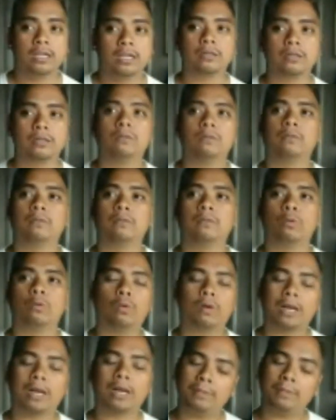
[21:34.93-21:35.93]
So
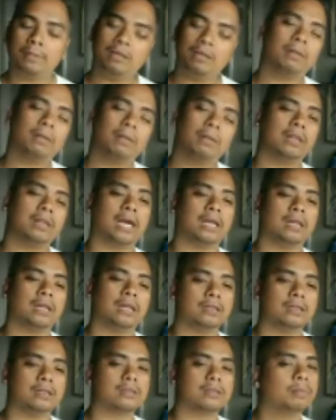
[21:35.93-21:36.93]
what I mean by that
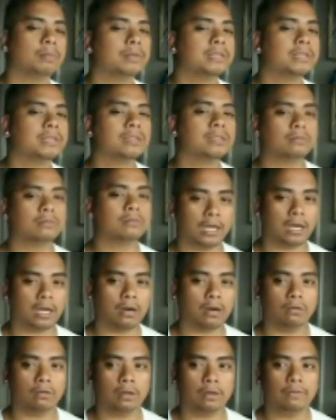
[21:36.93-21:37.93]
is, up until
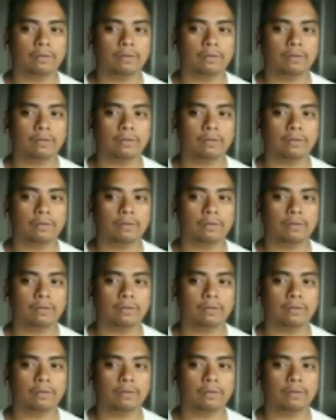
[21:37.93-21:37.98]
now,